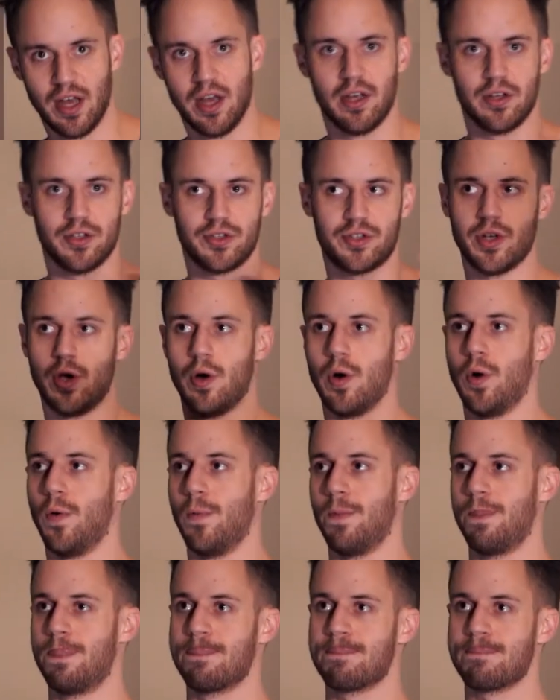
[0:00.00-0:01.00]

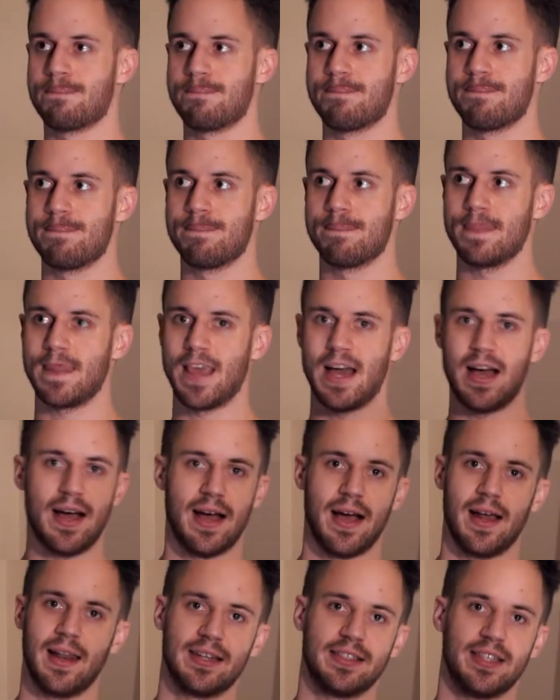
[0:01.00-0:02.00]
So
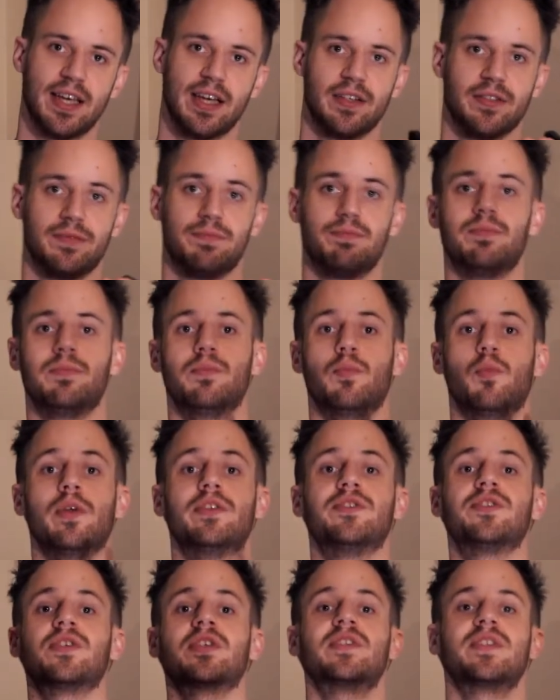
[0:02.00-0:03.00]
I like taking with
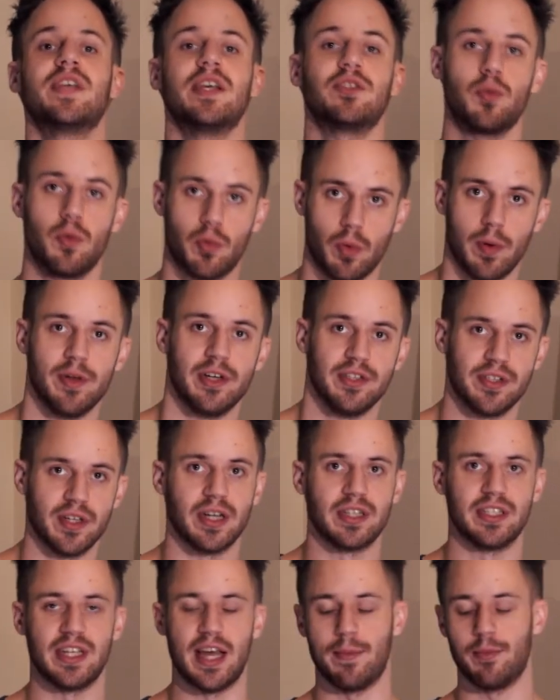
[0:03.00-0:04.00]
success with women as an
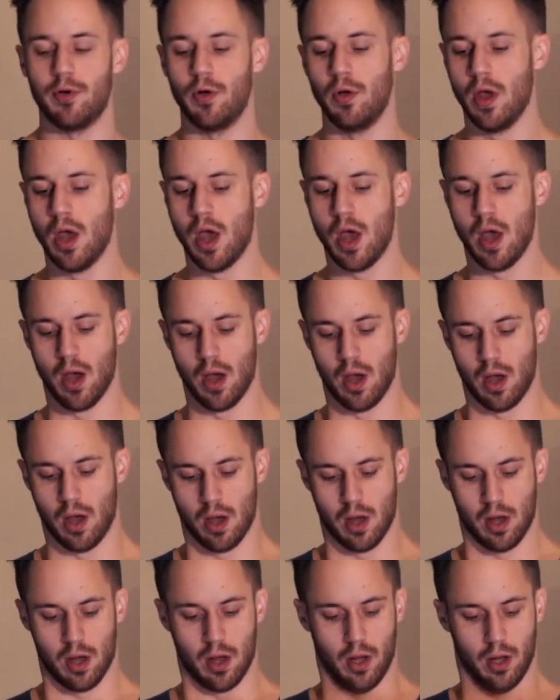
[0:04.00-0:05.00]
example.
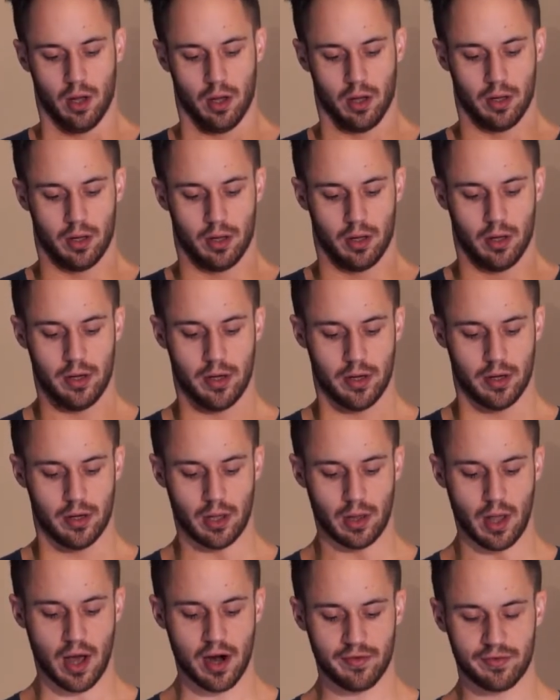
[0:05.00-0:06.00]
A
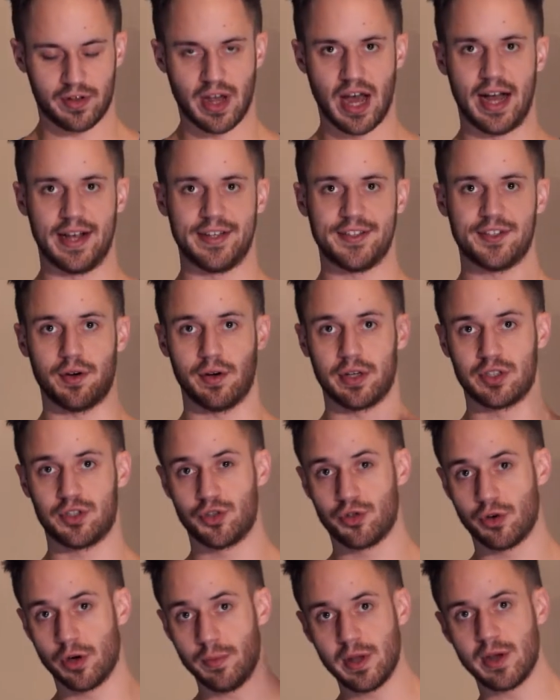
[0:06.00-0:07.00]
lot of guys are
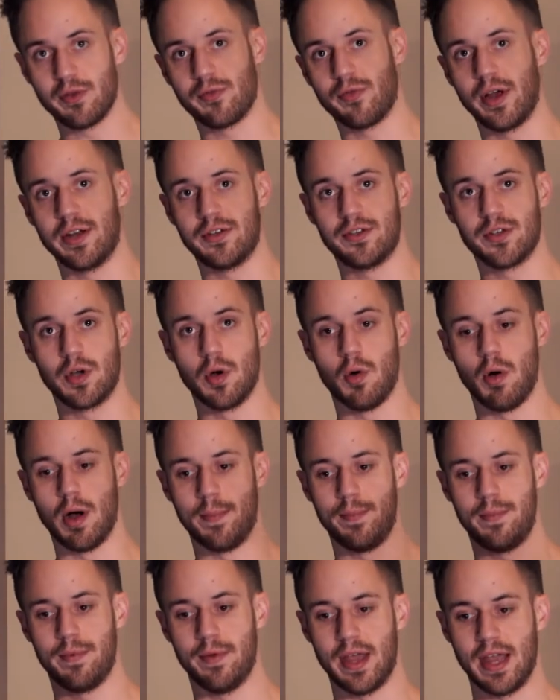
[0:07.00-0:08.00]
extremely afraid to go
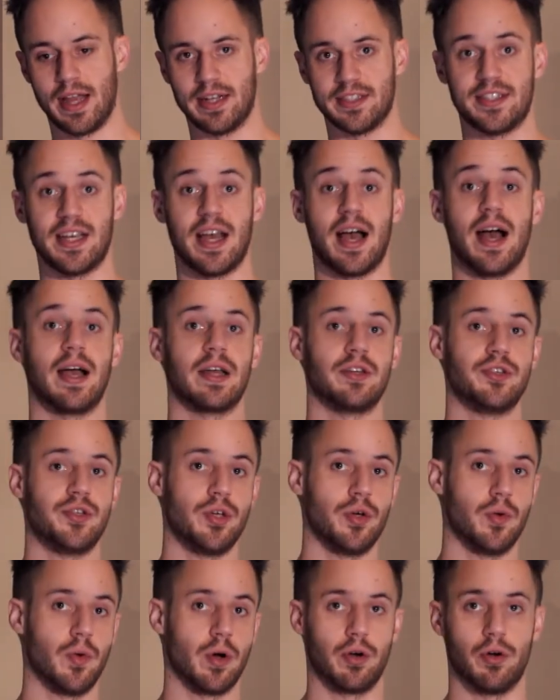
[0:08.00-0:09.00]
up and say hi
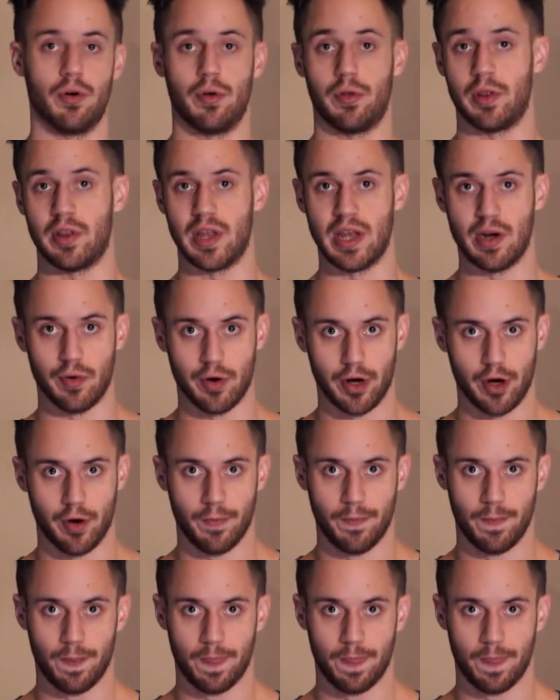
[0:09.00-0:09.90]
to a girl that they don't know.